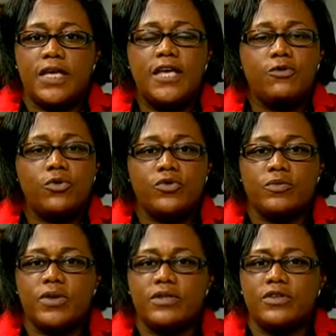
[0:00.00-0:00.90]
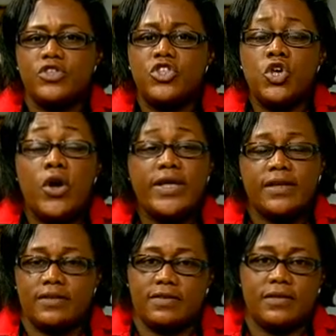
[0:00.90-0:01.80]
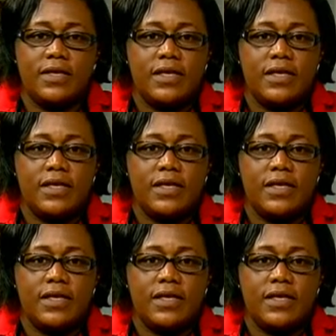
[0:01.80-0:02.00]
heroes, but to join us,